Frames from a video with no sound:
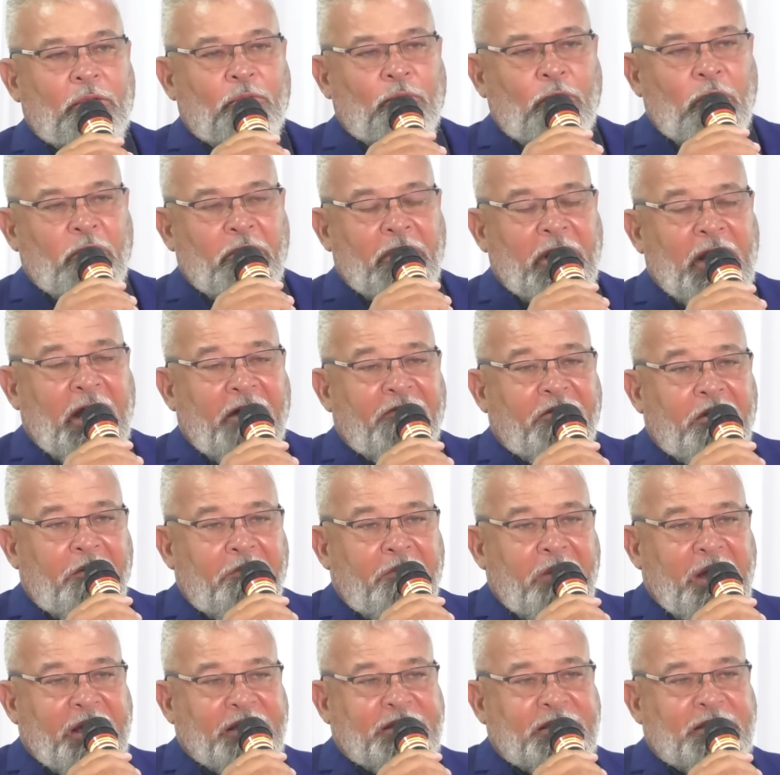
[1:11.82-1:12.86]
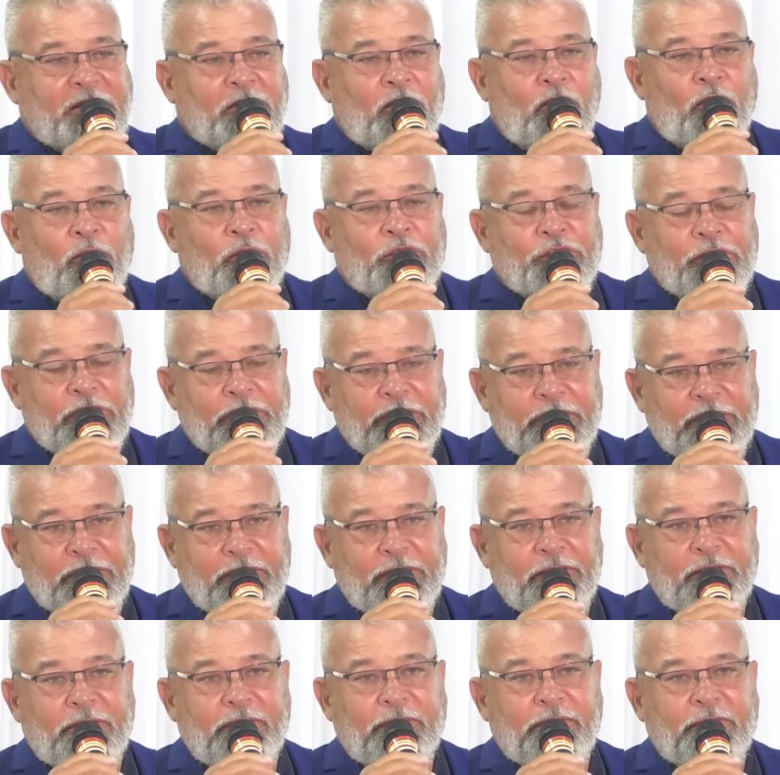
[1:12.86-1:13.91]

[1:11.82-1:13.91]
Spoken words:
We will have the best coaches.